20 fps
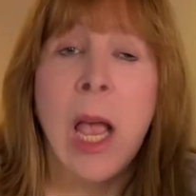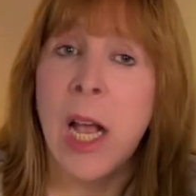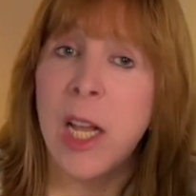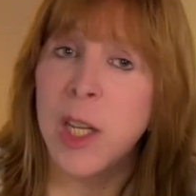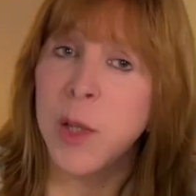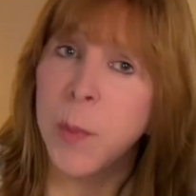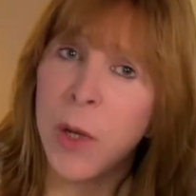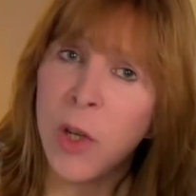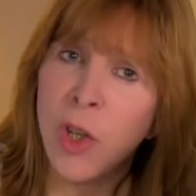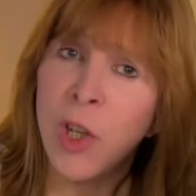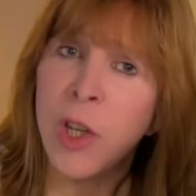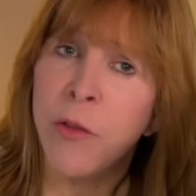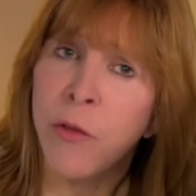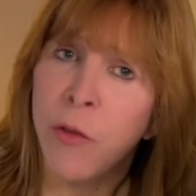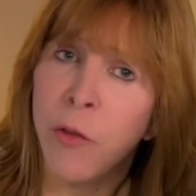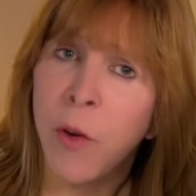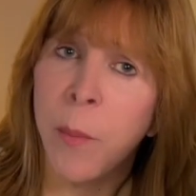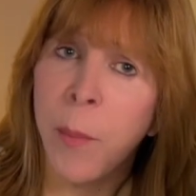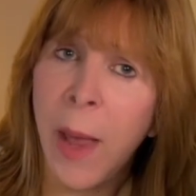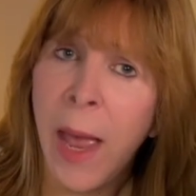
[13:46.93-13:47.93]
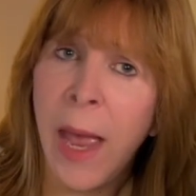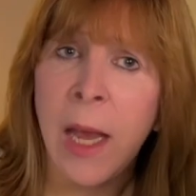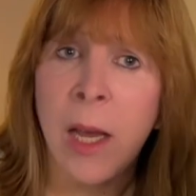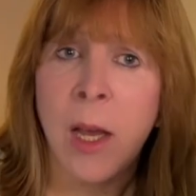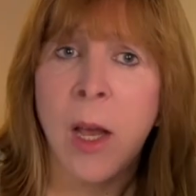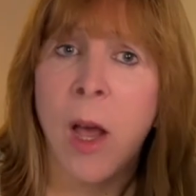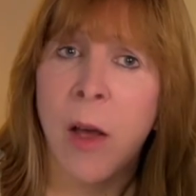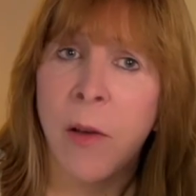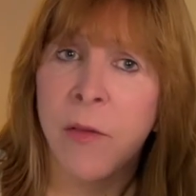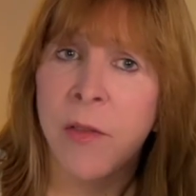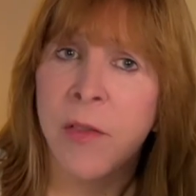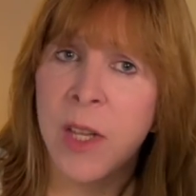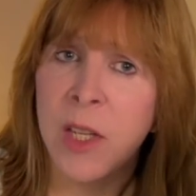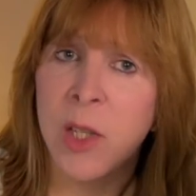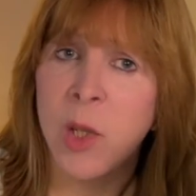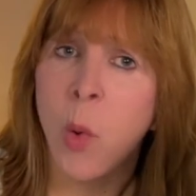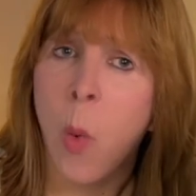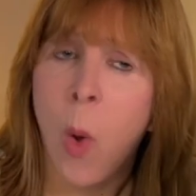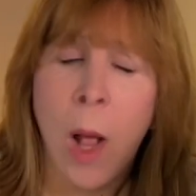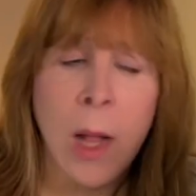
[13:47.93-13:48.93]
especially for a bag of this
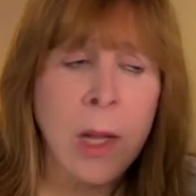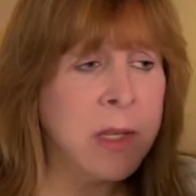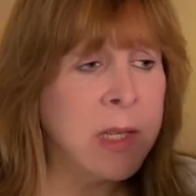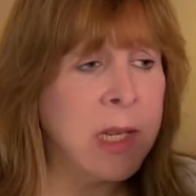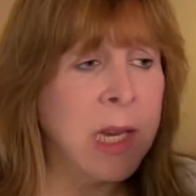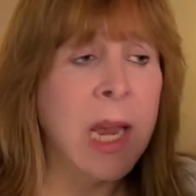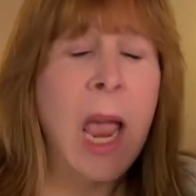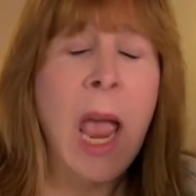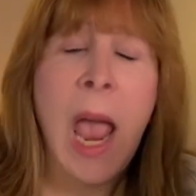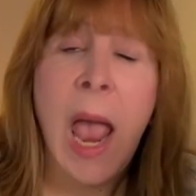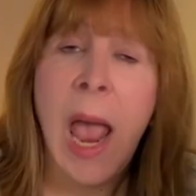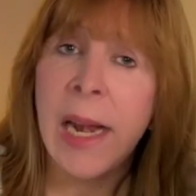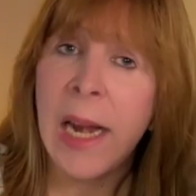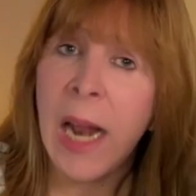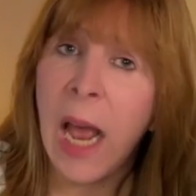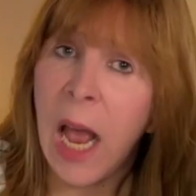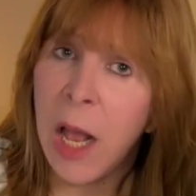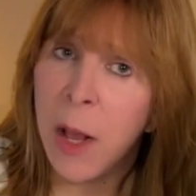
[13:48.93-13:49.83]
quality. And